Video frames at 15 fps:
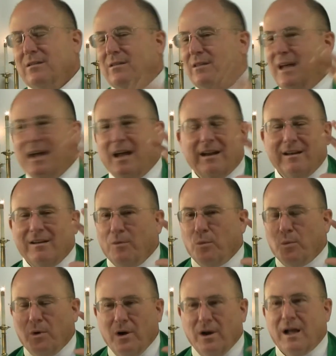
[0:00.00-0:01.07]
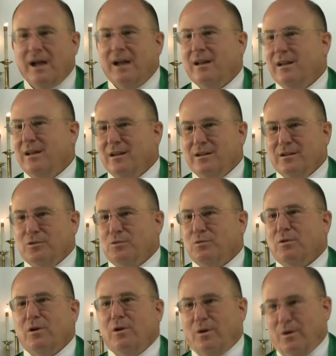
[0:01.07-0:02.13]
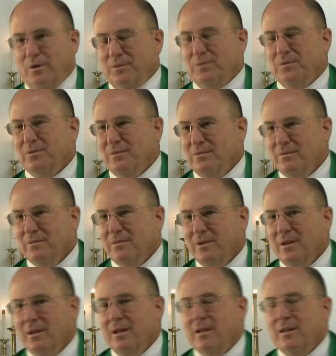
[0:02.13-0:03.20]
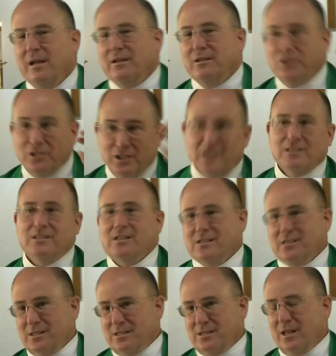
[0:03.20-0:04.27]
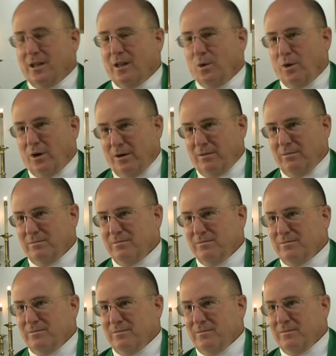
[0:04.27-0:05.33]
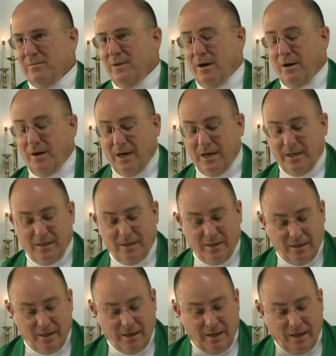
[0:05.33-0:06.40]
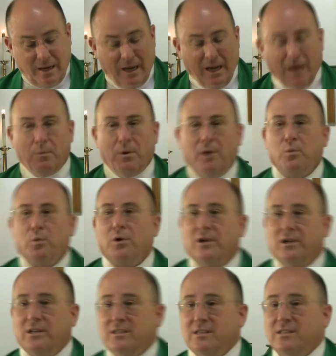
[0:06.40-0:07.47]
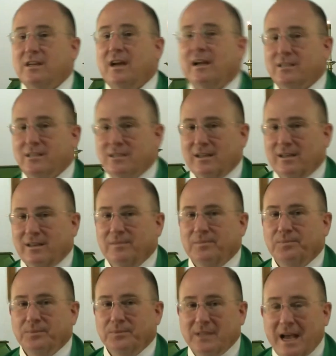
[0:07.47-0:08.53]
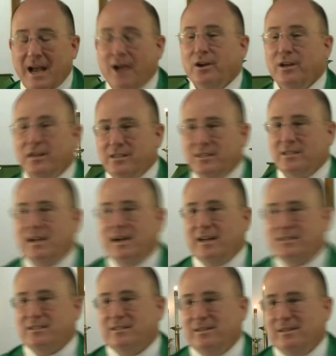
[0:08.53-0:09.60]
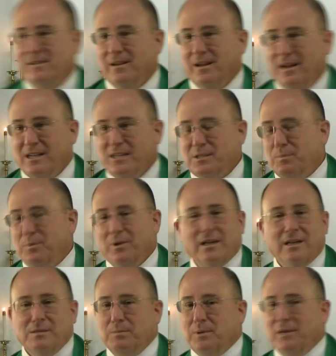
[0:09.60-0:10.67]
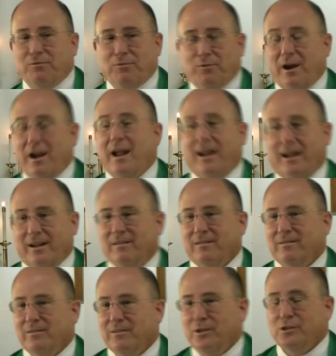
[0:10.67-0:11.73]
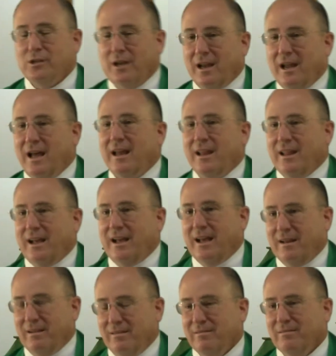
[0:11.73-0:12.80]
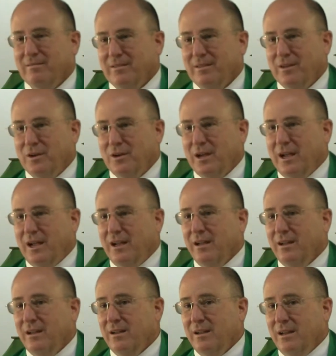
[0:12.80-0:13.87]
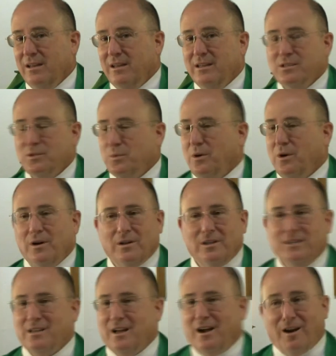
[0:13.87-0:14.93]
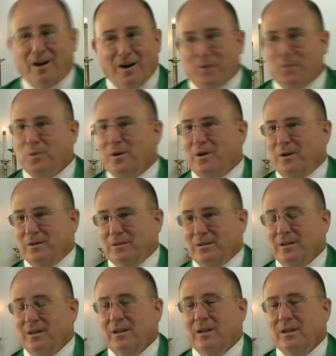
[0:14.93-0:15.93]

that we're not in control. That Jesus is the Lord. All right? And when we're disgusted, down and disgusted, and let's be frank, there's a lot of that. Okay? In this world, it's a hard world.